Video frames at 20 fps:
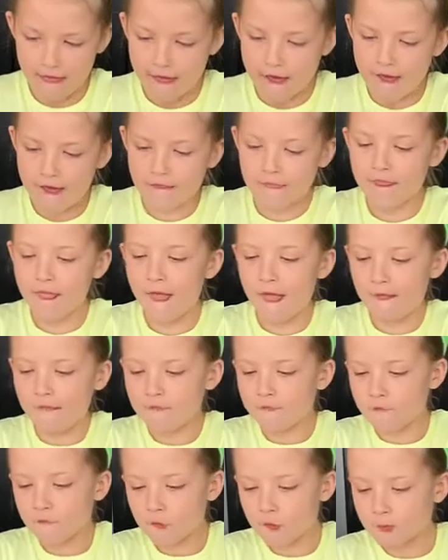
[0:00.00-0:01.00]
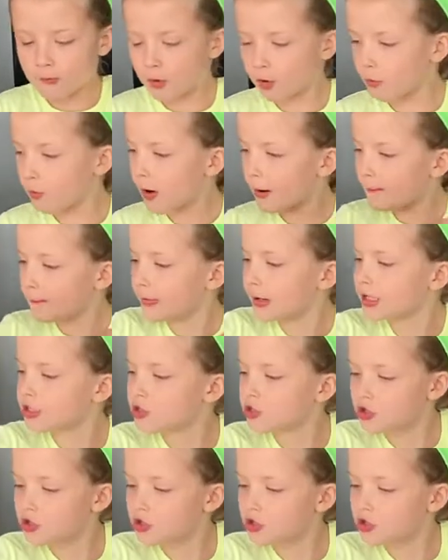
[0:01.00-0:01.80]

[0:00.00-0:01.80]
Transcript: And then put one bit to